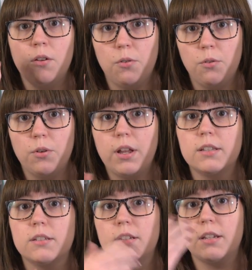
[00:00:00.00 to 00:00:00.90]
who
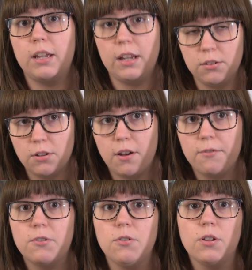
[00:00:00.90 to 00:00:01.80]
gets killed
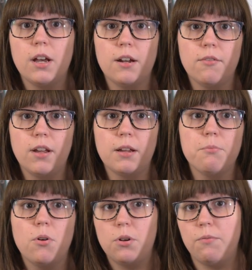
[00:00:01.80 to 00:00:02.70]
off to kind of like
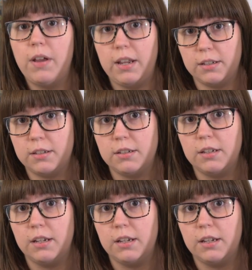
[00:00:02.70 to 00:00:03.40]
motivate